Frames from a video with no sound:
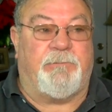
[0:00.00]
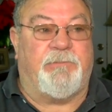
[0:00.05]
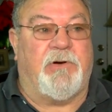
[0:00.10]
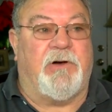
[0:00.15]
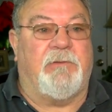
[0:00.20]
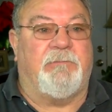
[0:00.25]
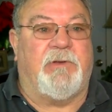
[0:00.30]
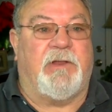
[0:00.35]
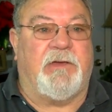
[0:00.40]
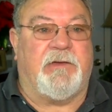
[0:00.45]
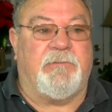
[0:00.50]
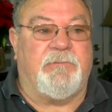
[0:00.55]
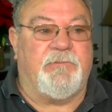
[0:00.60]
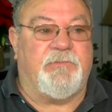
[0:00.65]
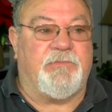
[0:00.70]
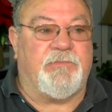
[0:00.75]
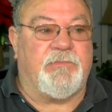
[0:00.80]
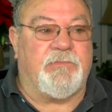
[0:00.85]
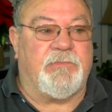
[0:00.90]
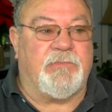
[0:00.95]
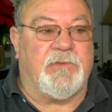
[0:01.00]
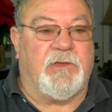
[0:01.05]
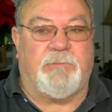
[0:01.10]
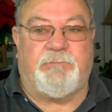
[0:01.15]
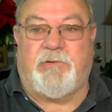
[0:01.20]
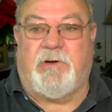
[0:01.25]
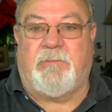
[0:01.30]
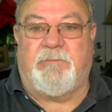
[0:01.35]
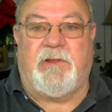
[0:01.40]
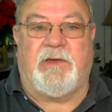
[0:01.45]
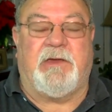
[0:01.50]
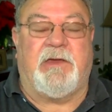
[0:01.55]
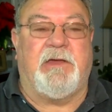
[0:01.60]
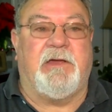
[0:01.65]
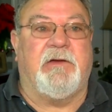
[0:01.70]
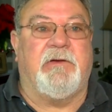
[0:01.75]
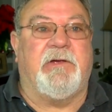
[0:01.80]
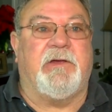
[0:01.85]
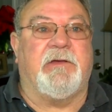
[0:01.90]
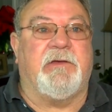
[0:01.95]
public? A public
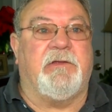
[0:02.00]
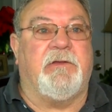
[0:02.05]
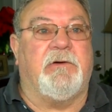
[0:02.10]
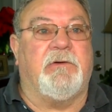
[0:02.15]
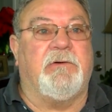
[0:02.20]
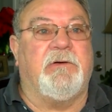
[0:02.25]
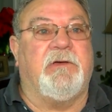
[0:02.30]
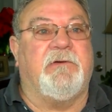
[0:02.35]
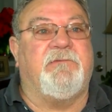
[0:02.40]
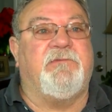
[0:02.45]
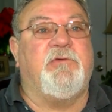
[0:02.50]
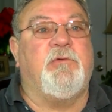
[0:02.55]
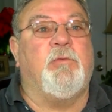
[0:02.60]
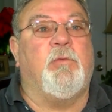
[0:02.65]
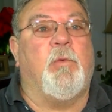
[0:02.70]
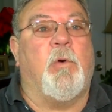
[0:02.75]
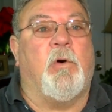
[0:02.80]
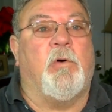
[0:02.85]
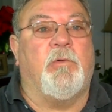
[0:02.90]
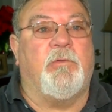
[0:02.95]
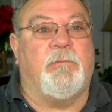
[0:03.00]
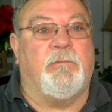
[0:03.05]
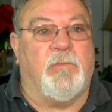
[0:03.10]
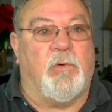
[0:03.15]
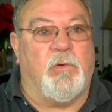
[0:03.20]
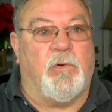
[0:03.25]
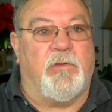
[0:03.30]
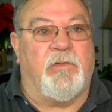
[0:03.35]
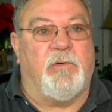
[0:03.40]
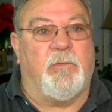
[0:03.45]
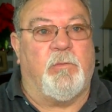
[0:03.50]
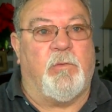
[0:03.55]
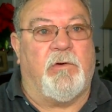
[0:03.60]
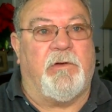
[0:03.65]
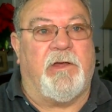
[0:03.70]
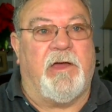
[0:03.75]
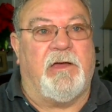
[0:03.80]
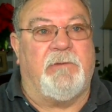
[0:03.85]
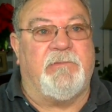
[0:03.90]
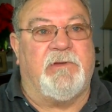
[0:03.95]
hearing, you know, if you want more than
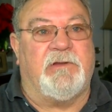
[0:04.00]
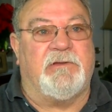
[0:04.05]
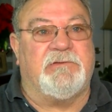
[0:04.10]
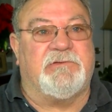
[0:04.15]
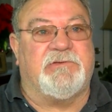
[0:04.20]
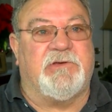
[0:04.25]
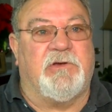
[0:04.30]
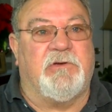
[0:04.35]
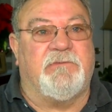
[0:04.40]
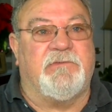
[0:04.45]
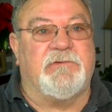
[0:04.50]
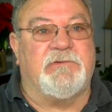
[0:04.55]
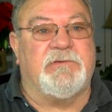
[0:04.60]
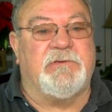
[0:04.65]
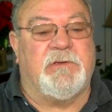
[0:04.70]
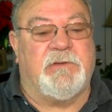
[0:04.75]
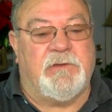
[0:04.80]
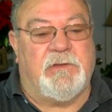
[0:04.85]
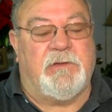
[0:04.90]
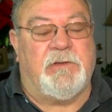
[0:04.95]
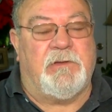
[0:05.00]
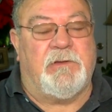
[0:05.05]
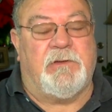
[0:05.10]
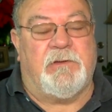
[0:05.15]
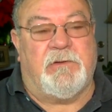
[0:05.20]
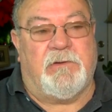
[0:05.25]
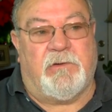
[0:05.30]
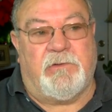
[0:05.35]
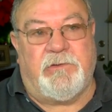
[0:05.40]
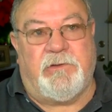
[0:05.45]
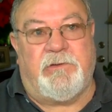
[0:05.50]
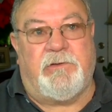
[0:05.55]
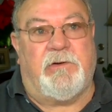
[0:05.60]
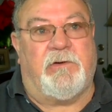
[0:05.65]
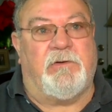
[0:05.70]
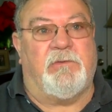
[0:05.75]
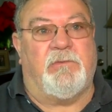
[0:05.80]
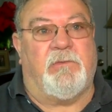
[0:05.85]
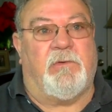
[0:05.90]
one ambulance service or you don't